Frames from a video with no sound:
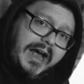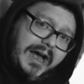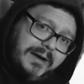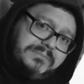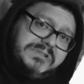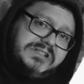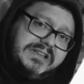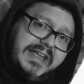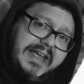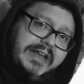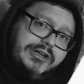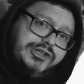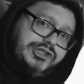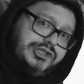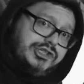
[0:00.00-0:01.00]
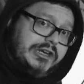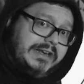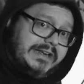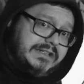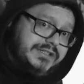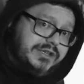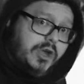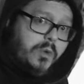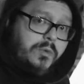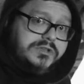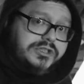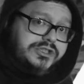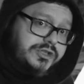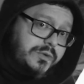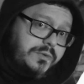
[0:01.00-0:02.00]
I'm scared she's going
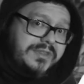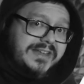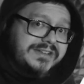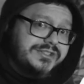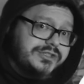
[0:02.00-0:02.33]
to do this